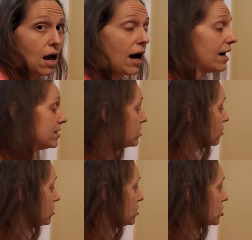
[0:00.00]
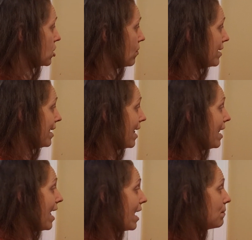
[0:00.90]
I still need to go in and
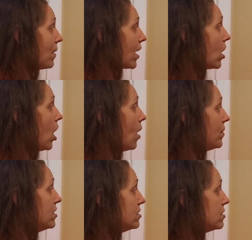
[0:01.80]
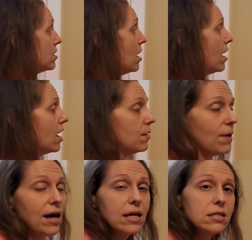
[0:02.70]
add my commas and
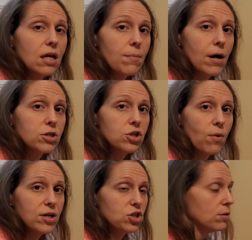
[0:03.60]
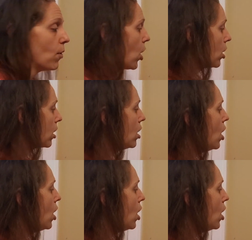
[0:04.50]
my ending punctuation mark.